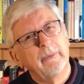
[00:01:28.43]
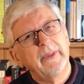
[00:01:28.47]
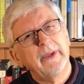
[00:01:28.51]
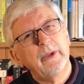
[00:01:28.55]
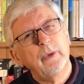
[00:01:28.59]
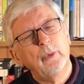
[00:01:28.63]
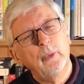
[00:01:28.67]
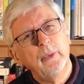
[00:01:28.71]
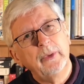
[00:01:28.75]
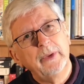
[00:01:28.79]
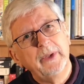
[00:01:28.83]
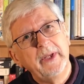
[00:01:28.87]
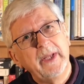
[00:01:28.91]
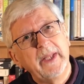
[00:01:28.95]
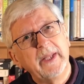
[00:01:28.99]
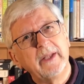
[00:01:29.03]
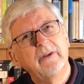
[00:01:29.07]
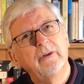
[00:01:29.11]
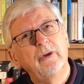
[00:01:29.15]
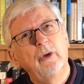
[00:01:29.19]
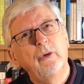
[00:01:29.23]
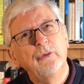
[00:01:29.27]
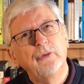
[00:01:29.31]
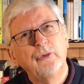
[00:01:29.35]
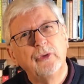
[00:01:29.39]
they called an
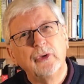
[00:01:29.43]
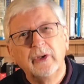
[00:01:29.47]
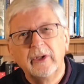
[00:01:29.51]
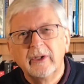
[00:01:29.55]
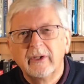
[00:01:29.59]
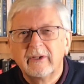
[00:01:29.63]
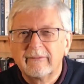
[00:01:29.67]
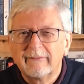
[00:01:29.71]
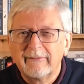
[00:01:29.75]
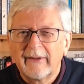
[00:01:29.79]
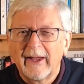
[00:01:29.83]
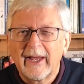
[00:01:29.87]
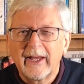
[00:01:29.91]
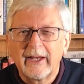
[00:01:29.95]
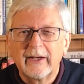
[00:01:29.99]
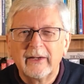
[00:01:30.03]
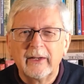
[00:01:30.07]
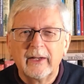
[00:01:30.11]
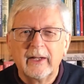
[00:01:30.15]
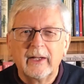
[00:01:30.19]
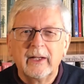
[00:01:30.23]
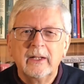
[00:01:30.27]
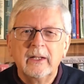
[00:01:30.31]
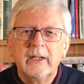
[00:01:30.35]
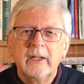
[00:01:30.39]
exogenous
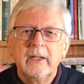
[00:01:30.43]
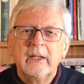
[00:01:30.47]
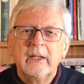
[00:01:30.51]
factor,